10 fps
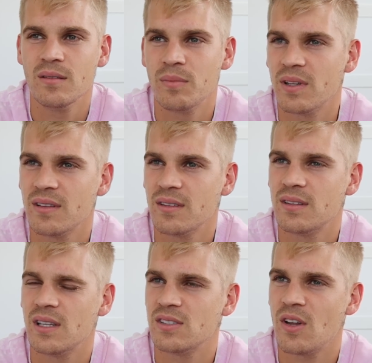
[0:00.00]
But
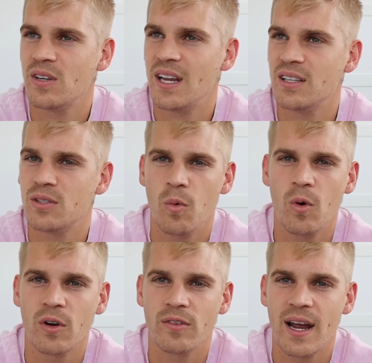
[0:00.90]
there's no need to
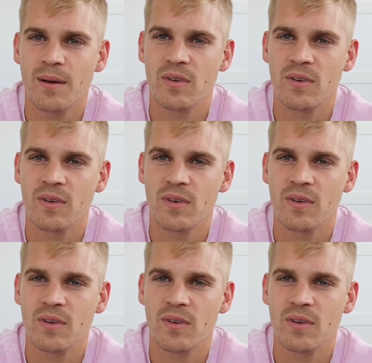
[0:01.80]
walk around